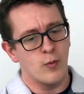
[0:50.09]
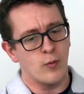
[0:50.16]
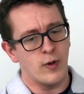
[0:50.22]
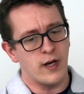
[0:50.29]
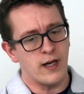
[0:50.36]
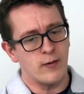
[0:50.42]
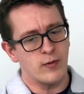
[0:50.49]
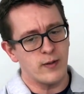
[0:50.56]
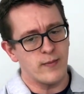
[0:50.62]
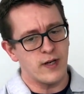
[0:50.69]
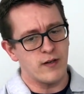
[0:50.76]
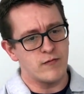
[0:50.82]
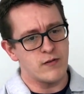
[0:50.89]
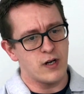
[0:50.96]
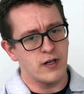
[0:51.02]
where we
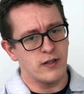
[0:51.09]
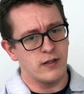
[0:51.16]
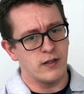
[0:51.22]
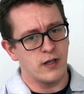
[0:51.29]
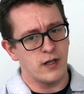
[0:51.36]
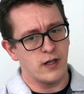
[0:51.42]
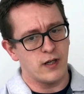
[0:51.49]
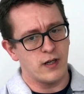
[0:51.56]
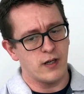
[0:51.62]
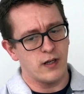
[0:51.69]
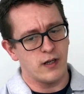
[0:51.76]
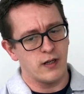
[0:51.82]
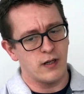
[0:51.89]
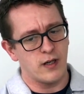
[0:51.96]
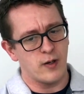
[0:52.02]
may run
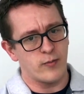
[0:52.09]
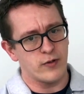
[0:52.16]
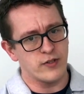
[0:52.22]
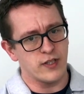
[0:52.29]
a